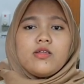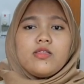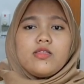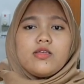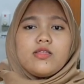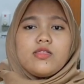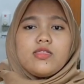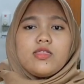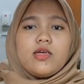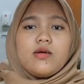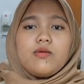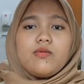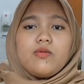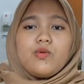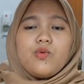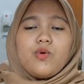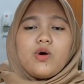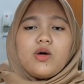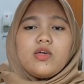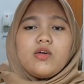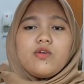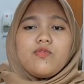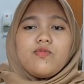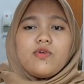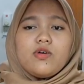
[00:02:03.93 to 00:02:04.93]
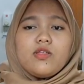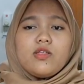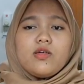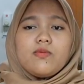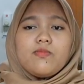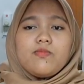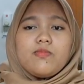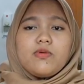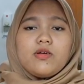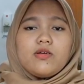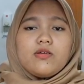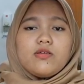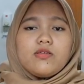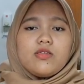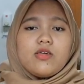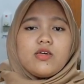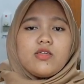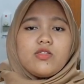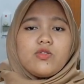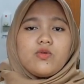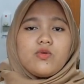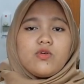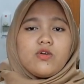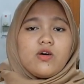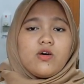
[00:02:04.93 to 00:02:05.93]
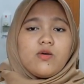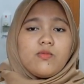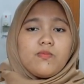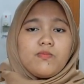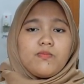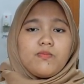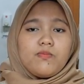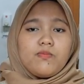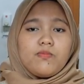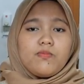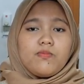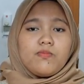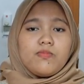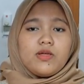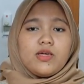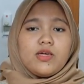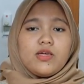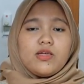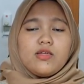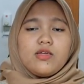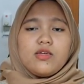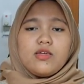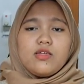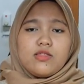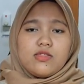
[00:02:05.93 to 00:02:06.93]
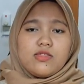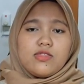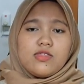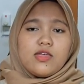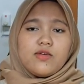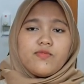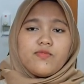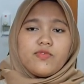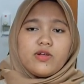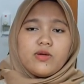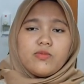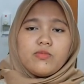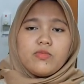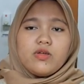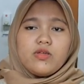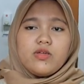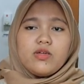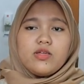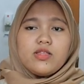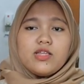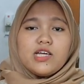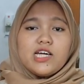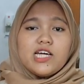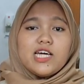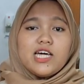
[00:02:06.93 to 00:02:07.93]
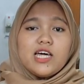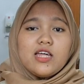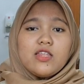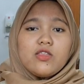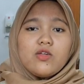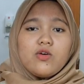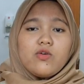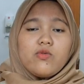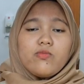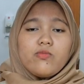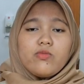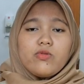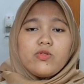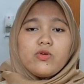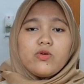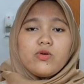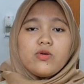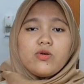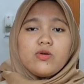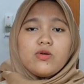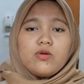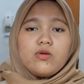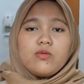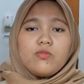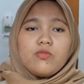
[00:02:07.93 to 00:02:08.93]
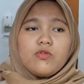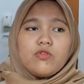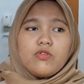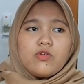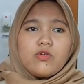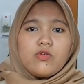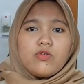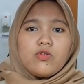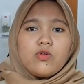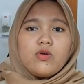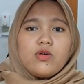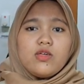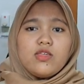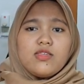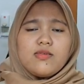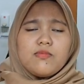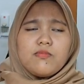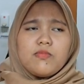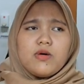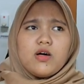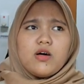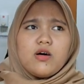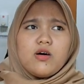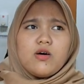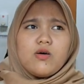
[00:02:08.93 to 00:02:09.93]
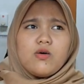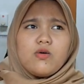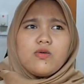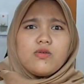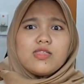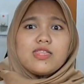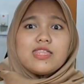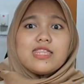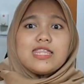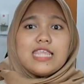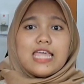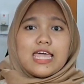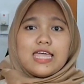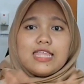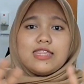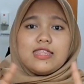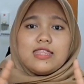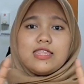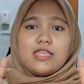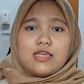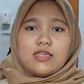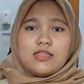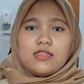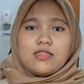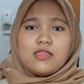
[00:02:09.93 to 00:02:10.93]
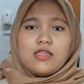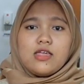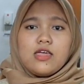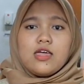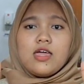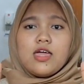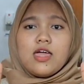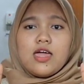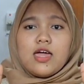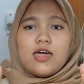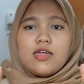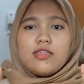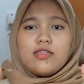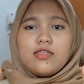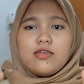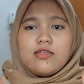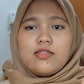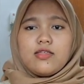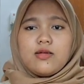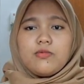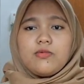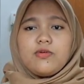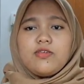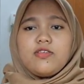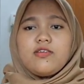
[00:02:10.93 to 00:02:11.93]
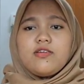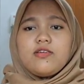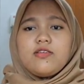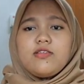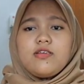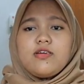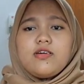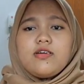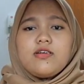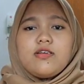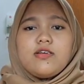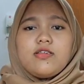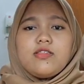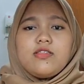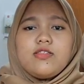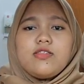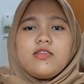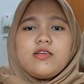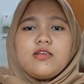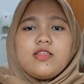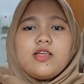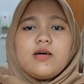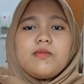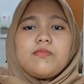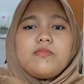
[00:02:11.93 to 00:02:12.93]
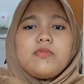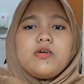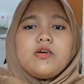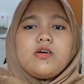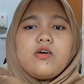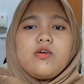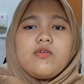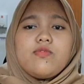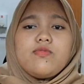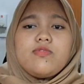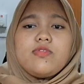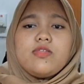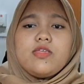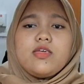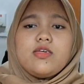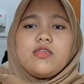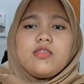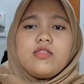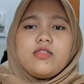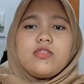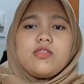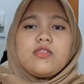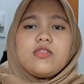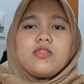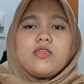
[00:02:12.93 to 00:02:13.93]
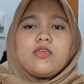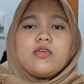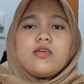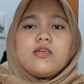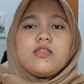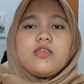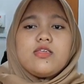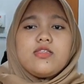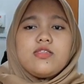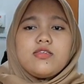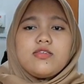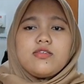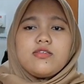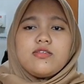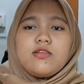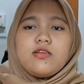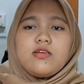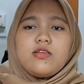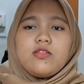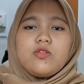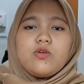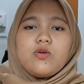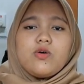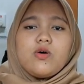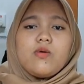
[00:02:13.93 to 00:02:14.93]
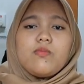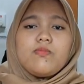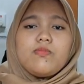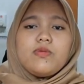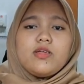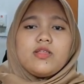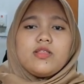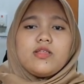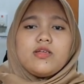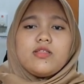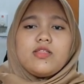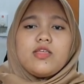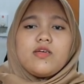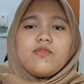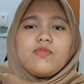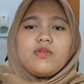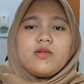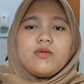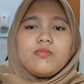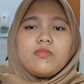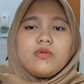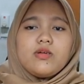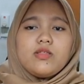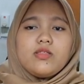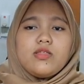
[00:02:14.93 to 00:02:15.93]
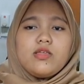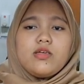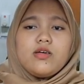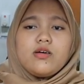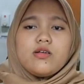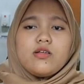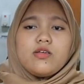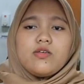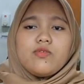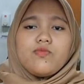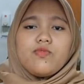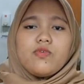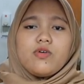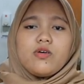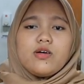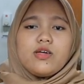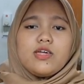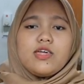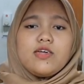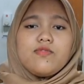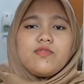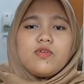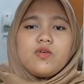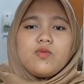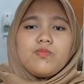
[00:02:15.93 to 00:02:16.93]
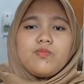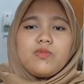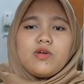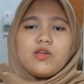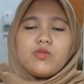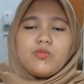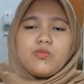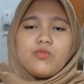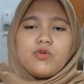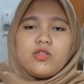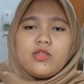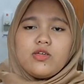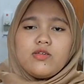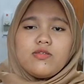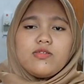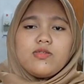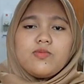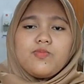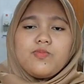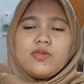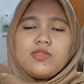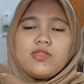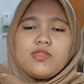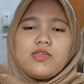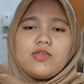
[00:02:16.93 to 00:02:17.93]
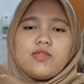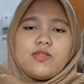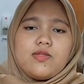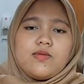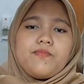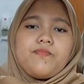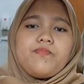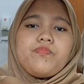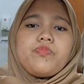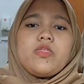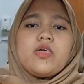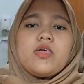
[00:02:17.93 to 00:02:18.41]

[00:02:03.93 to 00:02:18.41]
The time required for the parasite to complete its development in the guts of the mosquito is about 10 days. As the temperature decreases, the number of days necessary to complete the development increase for a given Plasmodium species.